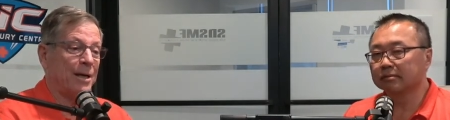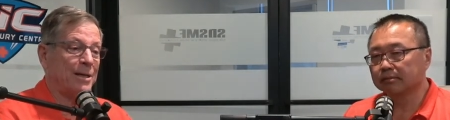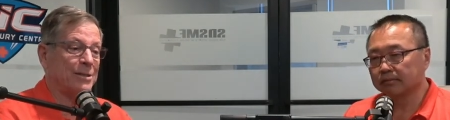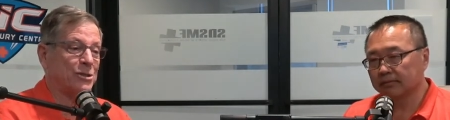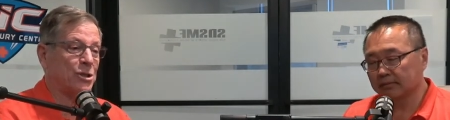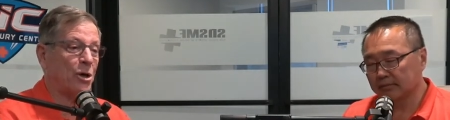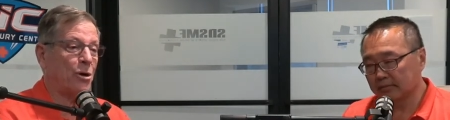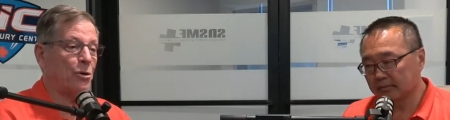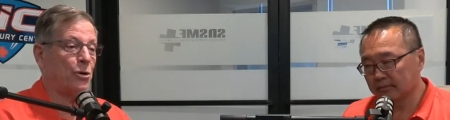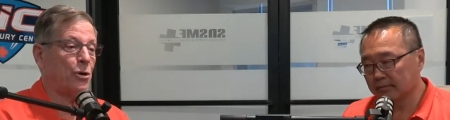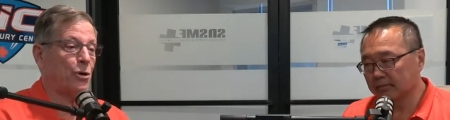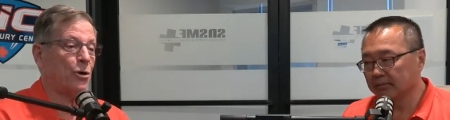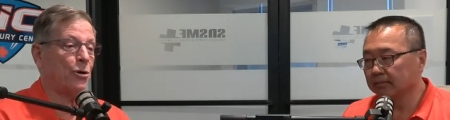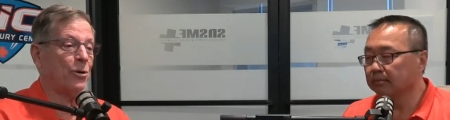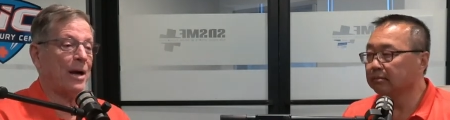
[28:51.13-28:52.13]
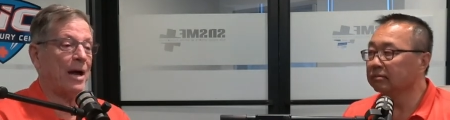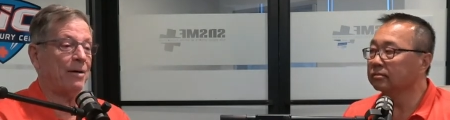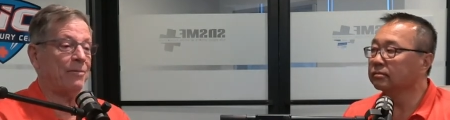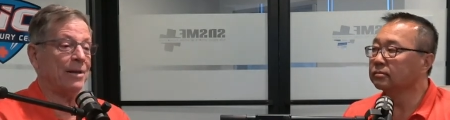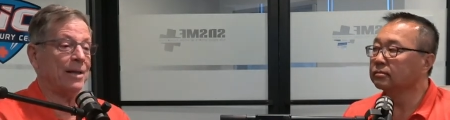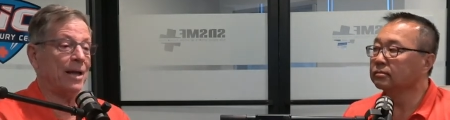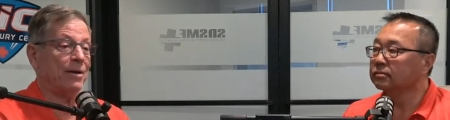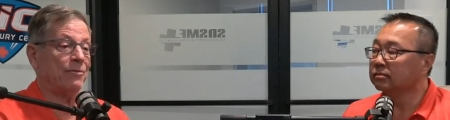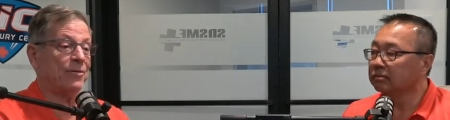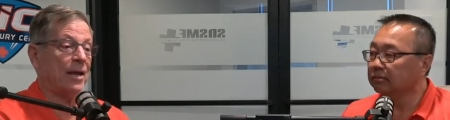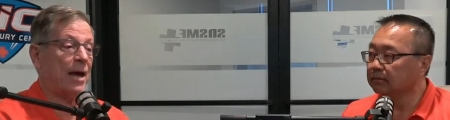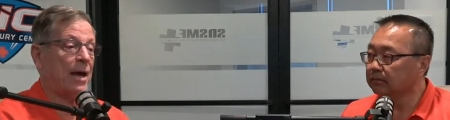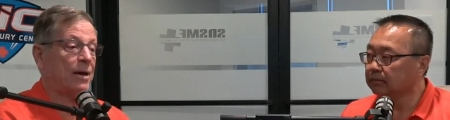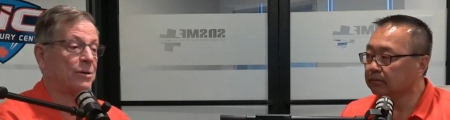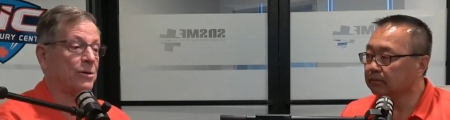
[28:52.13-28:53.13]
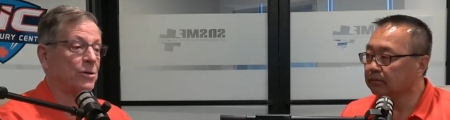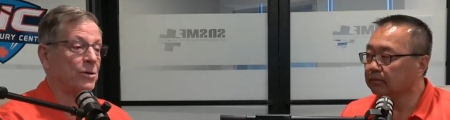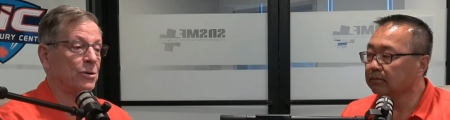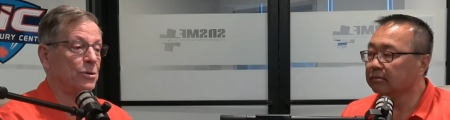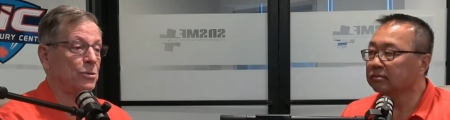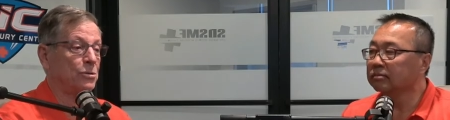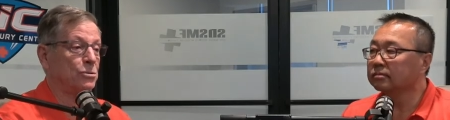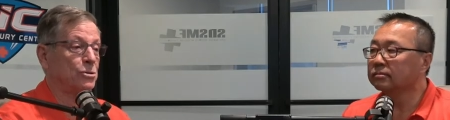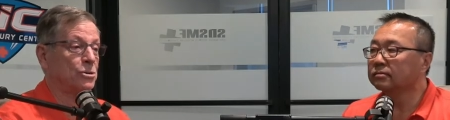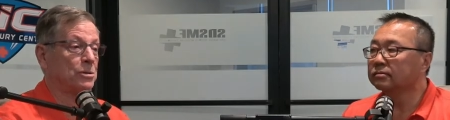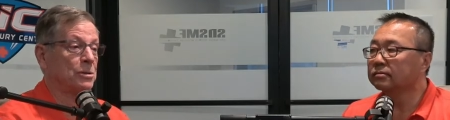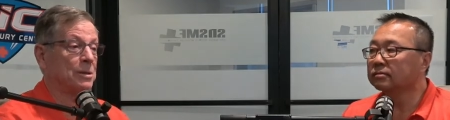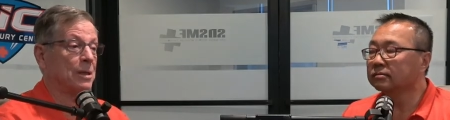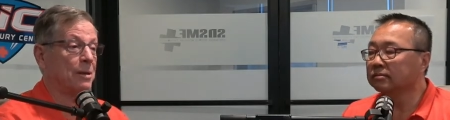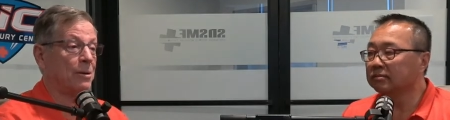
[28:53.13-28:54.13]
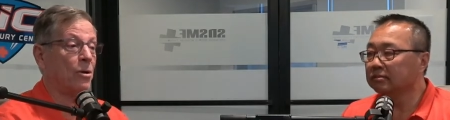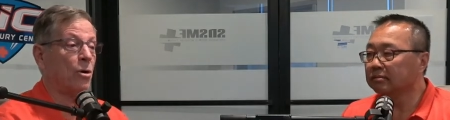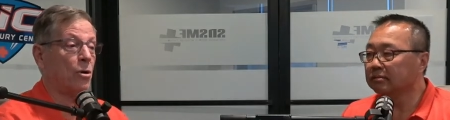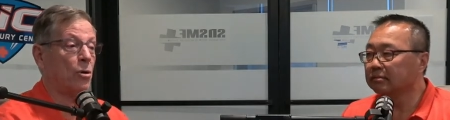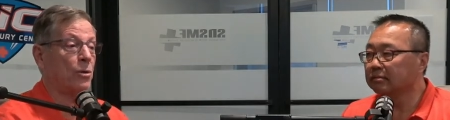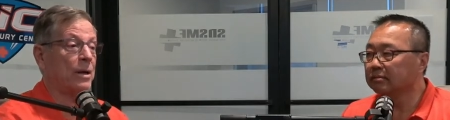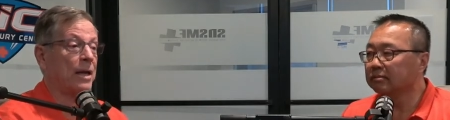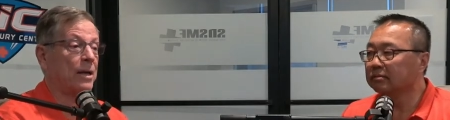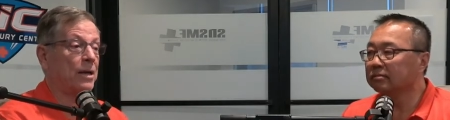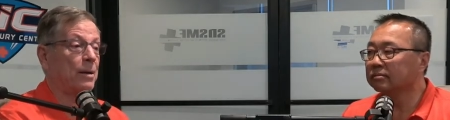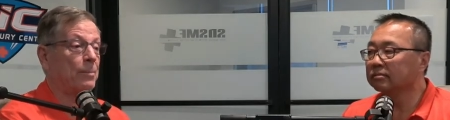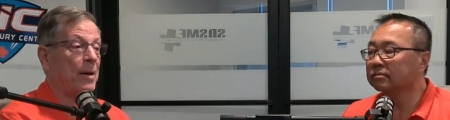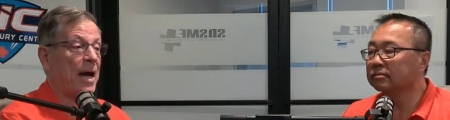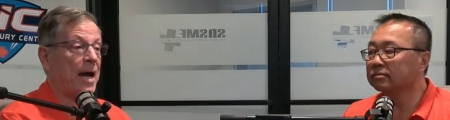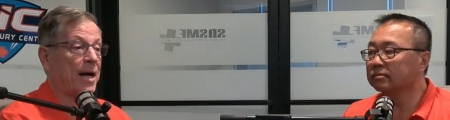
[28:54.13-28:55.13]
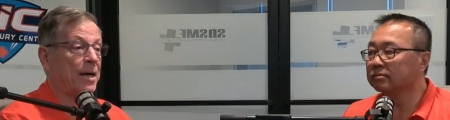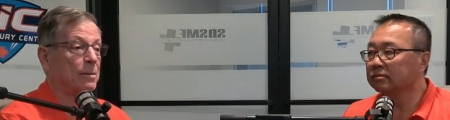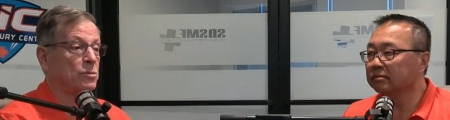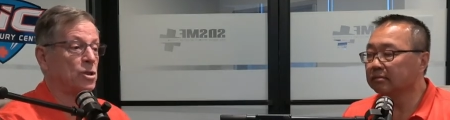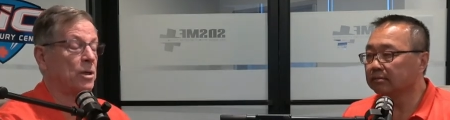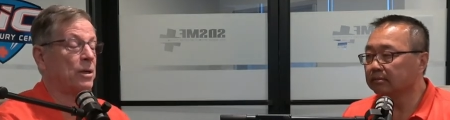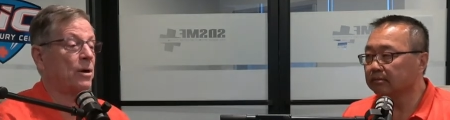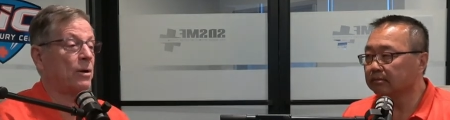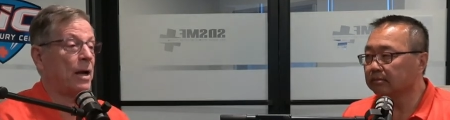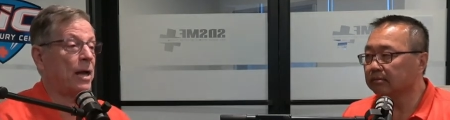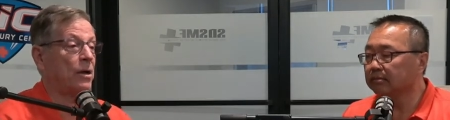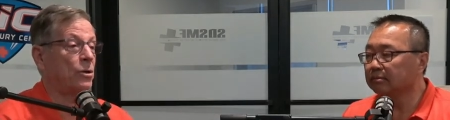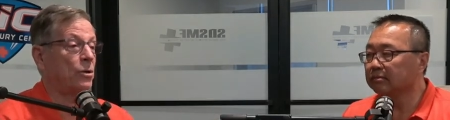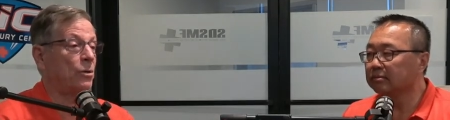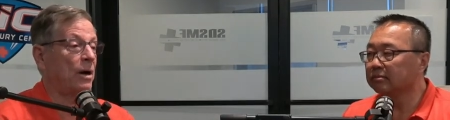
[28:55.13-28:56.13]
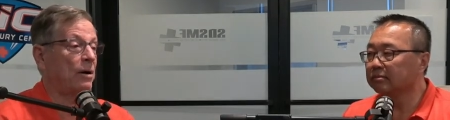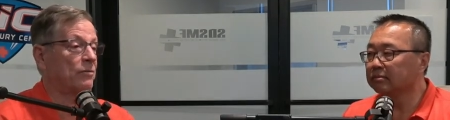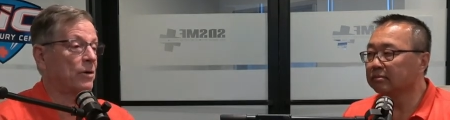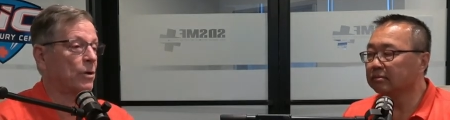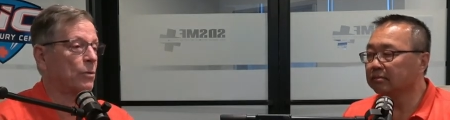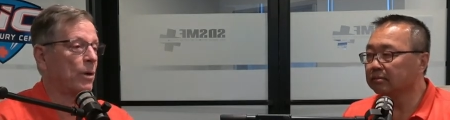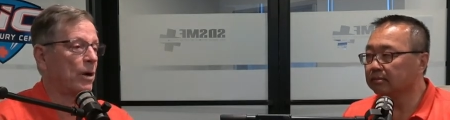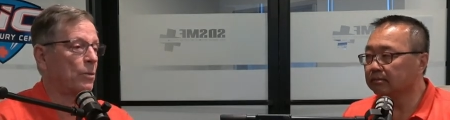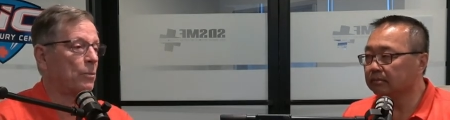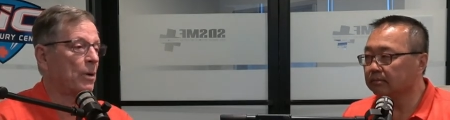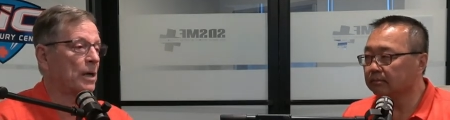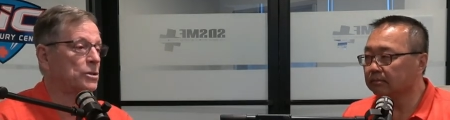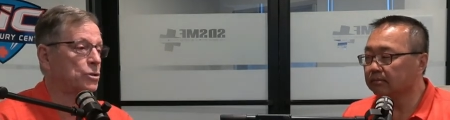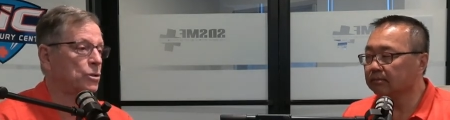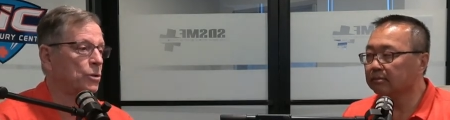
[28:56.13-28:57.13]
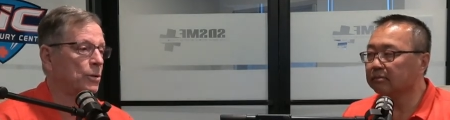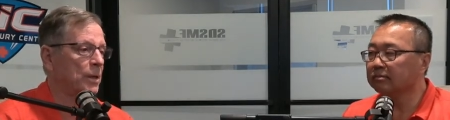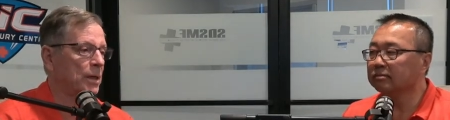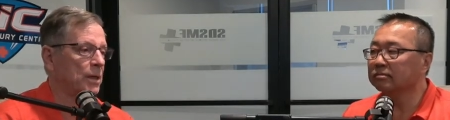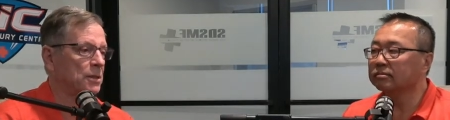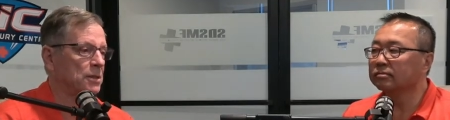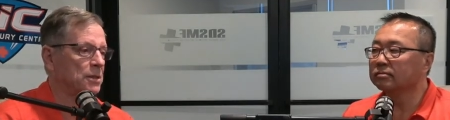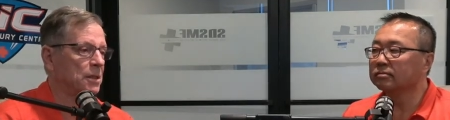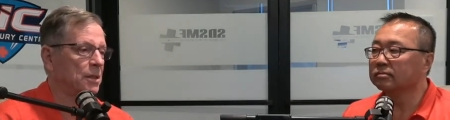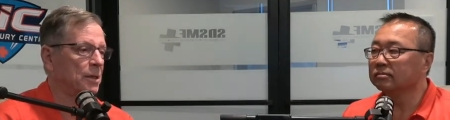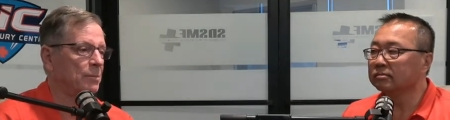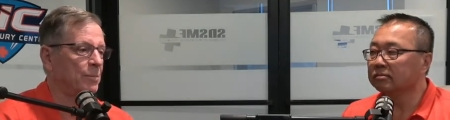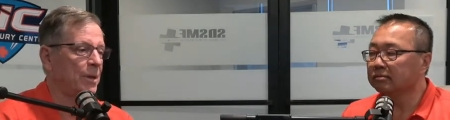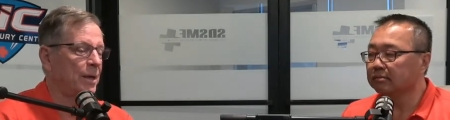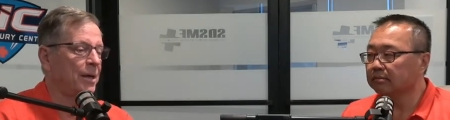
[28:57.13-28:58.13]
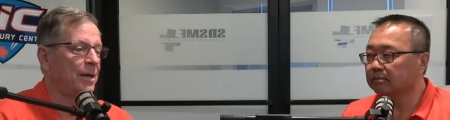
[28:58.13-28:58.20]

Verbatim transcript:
Speaker 1: So you have a left tackle who's hurt and the backup's in there, and you have a great rusher against him.